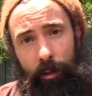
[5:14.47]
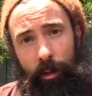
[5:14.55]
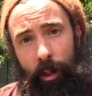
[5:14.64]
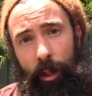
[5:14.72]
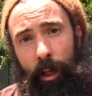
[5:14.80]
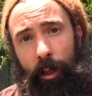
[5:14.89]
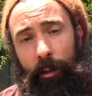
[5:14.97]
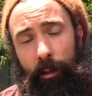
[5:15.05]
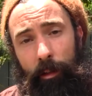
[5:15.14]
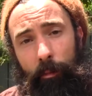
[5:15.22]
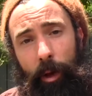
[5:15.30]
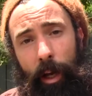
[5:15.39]
to get
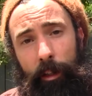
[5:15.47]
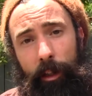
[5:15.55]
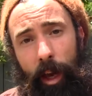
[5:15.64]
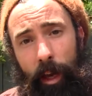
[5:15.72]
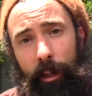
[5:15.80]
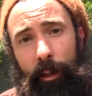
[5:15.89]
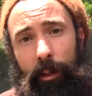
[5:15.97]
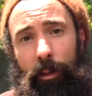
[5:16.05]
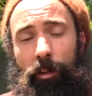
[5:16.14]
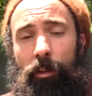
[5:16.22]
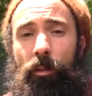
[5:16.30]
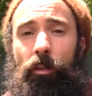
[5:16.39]
Baghdadi
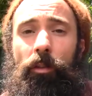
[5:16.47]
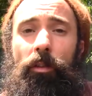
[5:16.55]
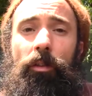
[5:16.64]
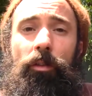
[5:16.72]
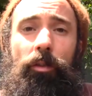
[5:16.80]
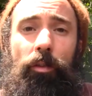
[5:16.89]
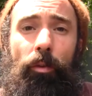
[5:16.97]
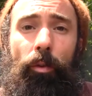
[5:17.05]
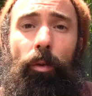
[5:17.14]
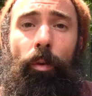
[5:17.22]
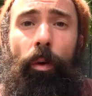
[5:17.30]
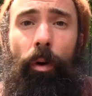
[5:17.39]

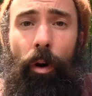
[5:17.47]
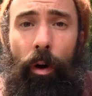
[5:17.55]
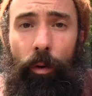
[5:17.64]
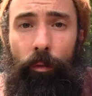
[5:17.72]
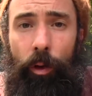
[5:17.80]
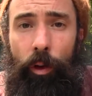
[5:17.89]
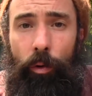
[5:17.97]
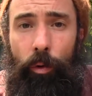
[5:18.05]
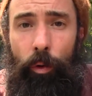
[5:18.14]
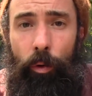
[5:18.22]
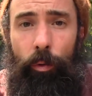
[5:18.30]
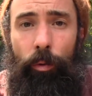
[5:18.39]
to
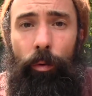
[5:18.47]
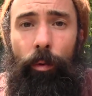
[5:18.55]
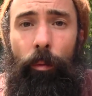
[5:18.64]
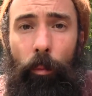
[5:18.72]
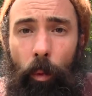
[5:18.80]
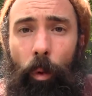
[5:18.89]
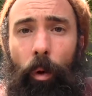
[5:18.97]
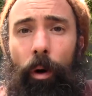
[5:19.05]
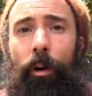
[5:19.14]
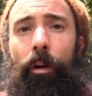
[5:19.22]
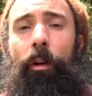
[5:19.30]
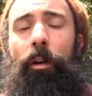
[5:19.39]
recruit more um,